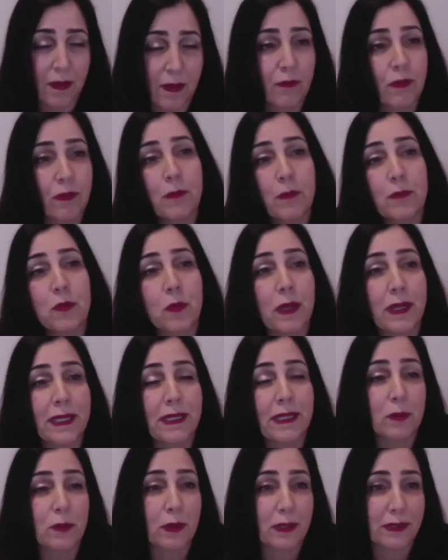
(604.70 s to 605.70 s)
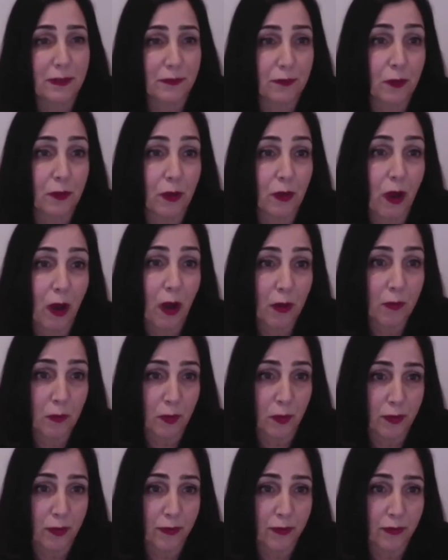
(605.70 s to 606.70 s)
From 2024
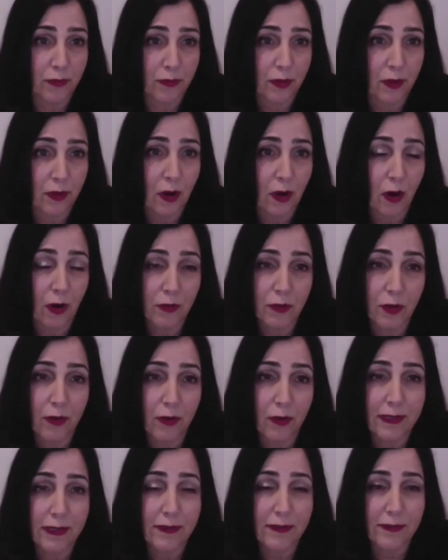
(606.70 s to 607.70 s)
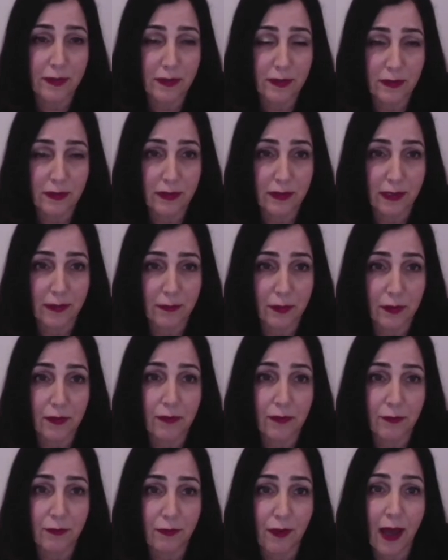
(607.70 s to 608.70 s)
onwards, our target is to deliver
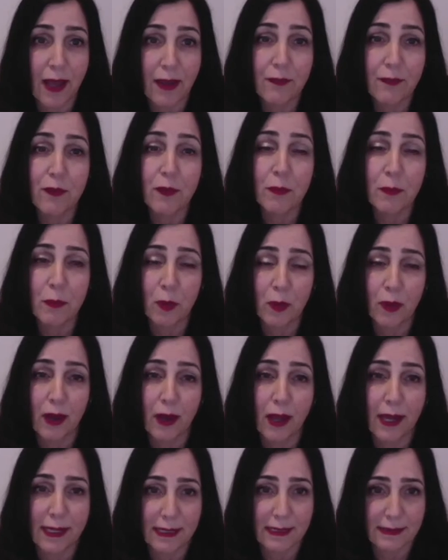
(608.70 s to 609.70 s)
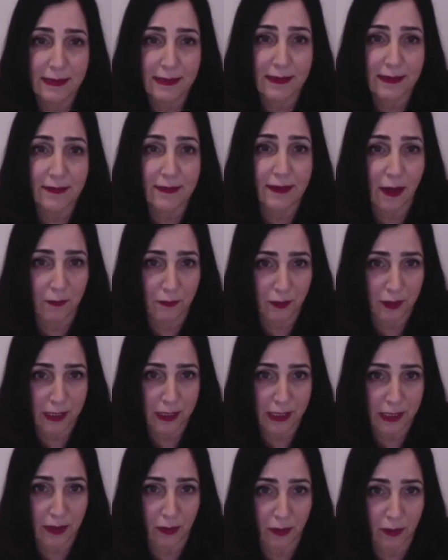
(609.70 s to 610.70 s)
five or more INDs every
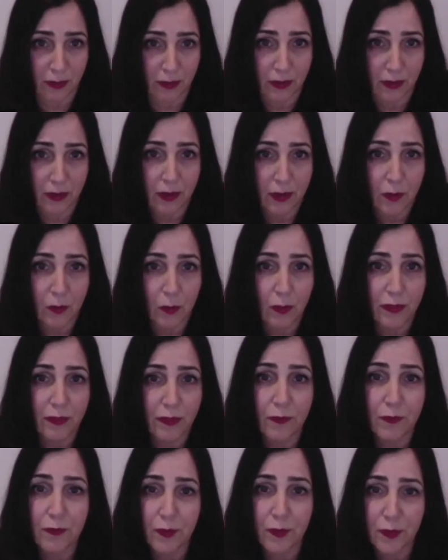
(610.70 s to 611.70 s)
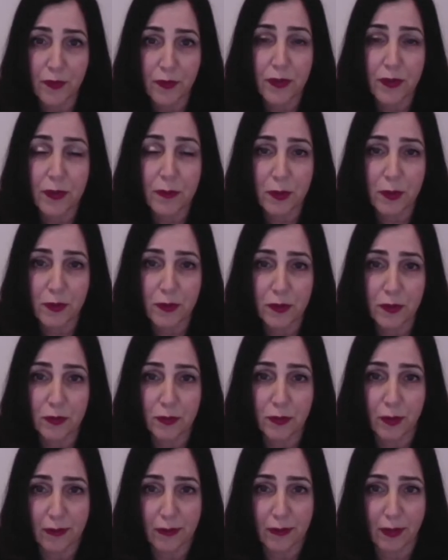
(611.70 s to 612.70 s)
year, with our first commercial
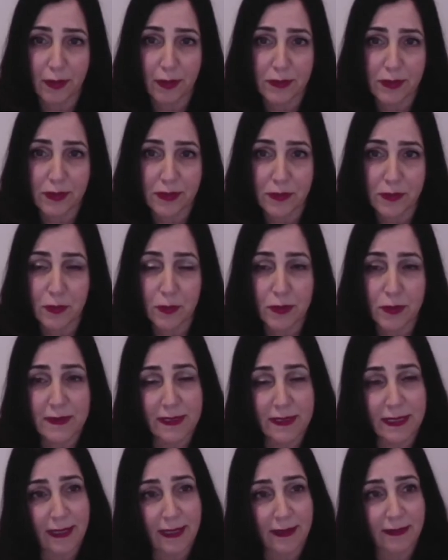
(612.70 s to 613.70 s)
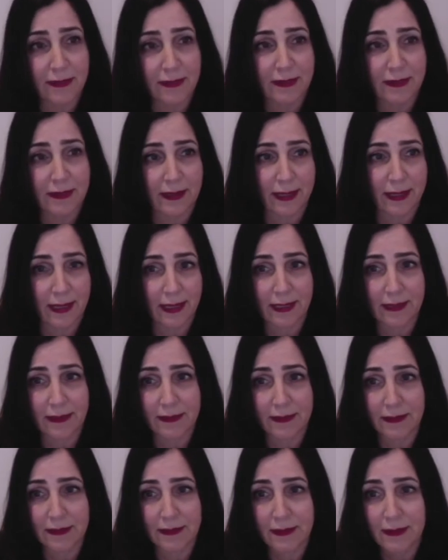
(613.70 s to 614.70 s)
drug launches towards the end of the decade.
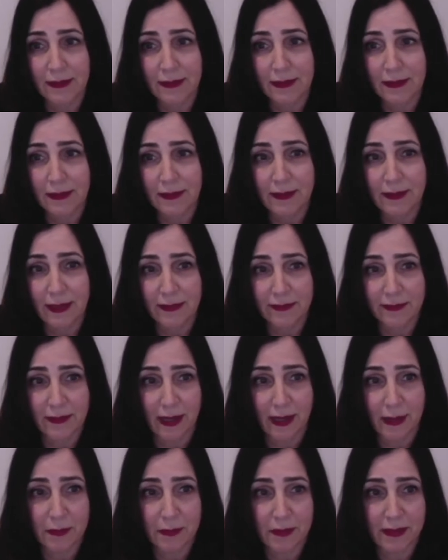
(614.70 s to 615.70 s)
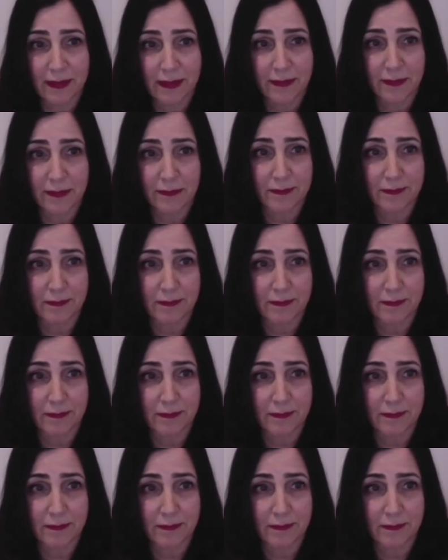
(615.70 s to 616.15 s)
Next slide, please.